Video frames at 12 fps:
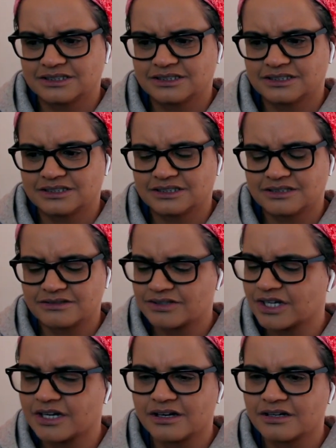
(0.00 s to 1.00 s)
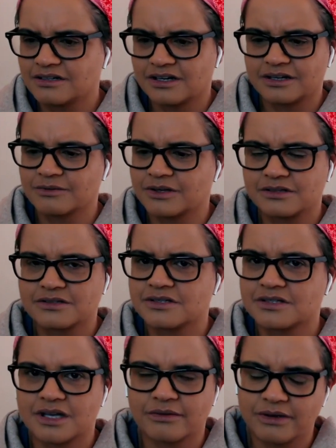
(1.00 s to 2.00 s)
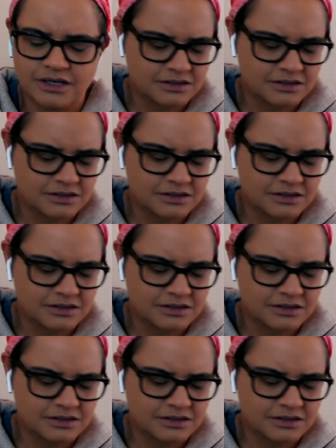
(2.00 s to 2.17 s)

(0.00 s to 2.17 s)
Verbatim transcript: I don't think I like where this is going.